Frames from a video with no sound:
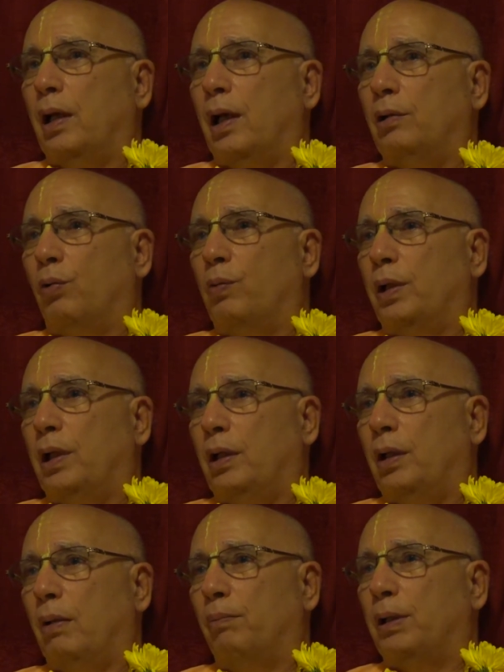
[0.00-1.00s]
I don't want
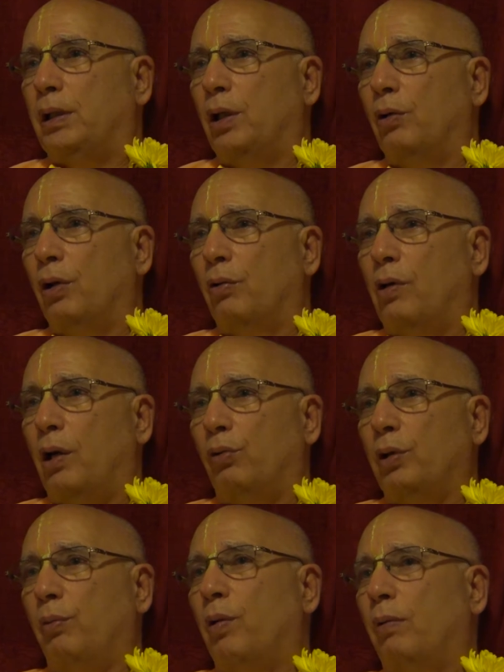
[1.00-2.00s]
anything material. I
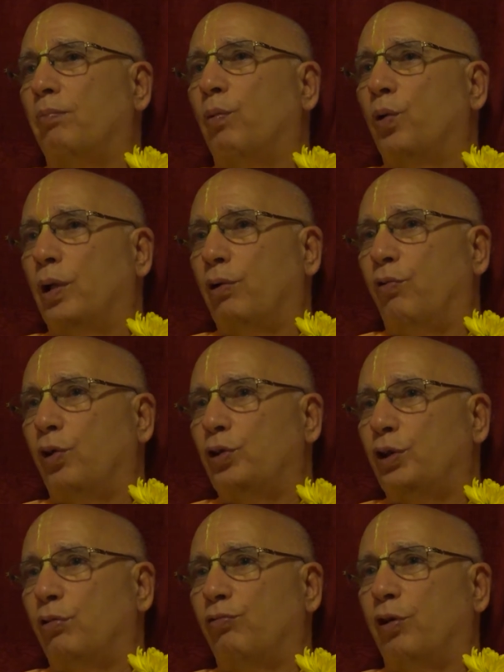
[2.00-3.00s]
only want more
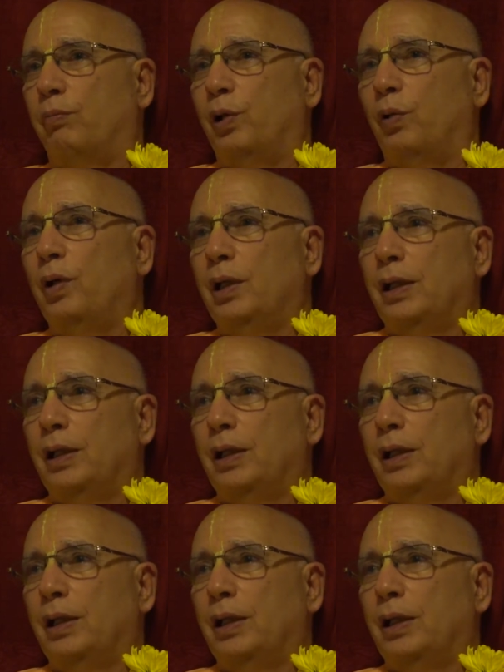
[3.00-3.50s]
devotion from you.